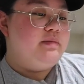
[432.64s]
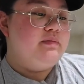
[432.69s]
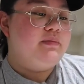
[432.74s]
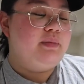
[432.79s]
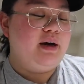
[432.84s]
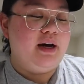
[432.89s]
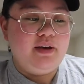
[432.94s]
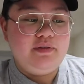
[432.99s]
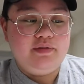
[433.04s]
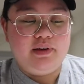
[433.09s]

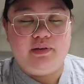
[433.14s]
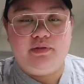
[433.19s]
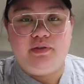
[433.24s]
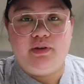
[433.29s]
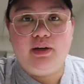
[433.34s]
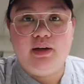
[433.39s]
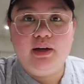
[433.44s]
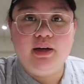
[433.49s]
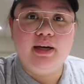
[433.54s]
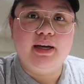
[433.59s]
my
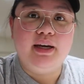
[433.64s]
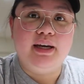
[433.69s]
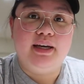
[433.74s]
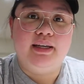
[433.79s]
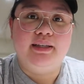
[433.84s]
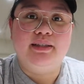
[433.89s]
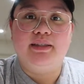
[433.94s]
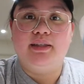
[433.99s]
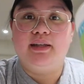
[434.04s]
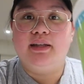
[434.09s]
favorite
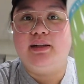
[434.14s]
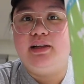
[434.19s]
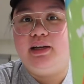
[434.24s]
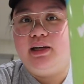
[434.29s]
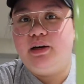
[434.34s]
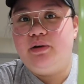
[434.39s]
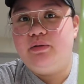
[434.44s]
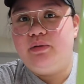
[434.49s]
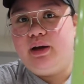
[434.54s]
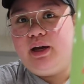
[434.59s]
is
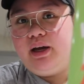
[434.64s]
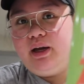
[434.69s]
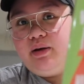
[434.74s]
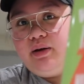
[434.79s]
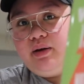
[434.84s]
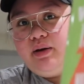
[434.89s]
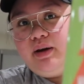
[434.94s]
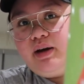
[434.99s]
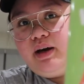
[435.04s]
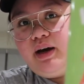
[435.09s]
Clear
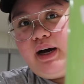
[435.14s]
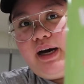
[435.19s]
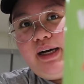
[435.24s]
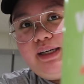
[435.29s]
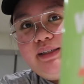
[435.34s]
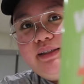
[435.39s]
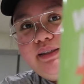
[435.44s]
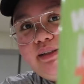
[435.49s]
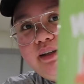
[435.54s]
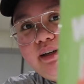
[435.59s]
Whey
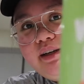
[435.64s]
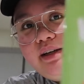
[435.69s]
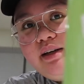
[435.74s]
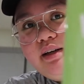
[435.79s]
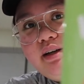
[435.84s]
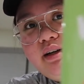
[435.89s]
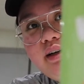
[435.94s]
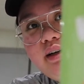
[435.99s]
Isolate,